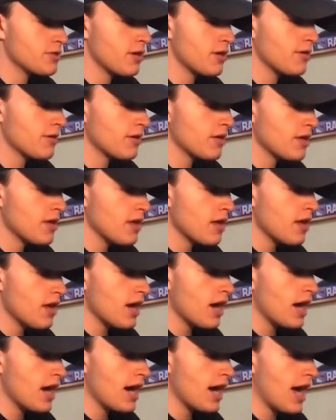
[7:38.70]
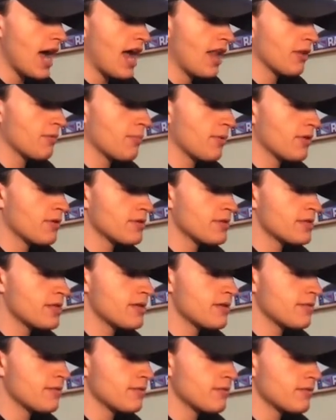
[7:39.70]
sure. Uh, Alec
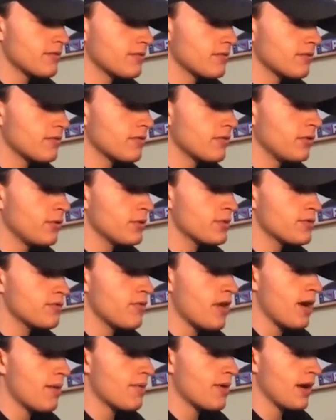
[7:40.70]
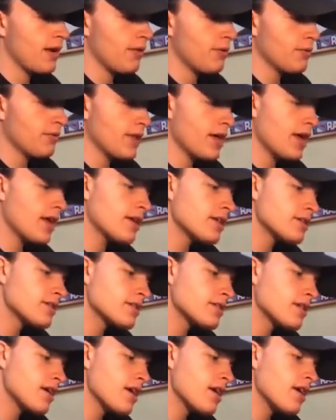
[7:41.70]
Burleson, Luis Robert, I know who that
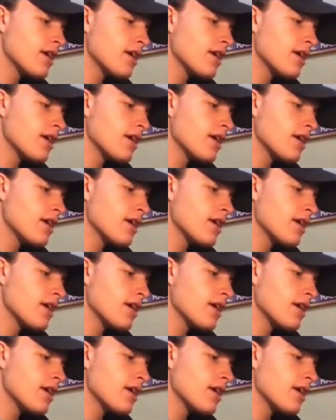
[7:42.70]
is.